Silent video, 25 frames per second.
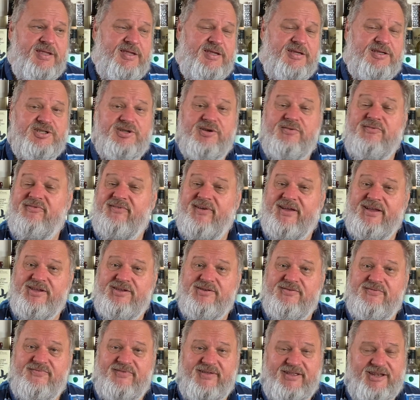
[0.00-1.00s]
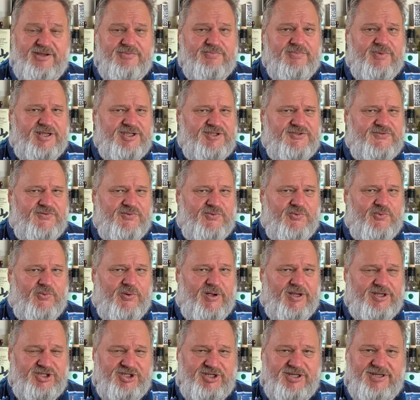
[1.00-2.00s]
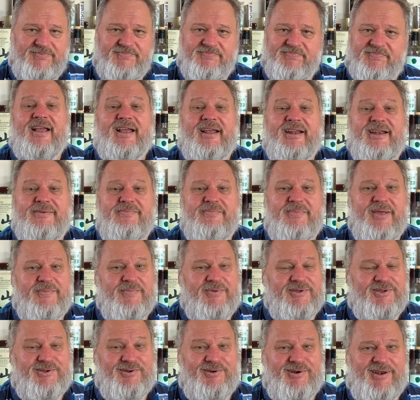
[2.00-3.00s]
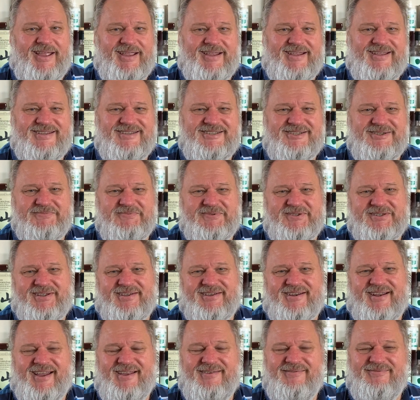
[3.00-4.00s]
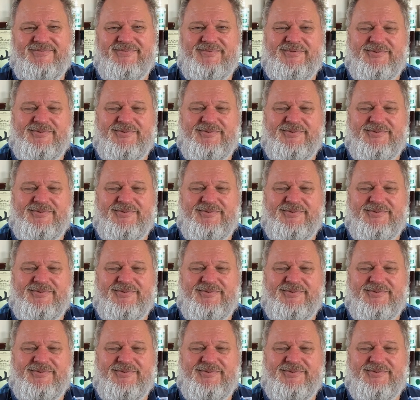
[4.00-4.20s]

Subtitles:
So thank you very much for watching. Remember to like and subscribe.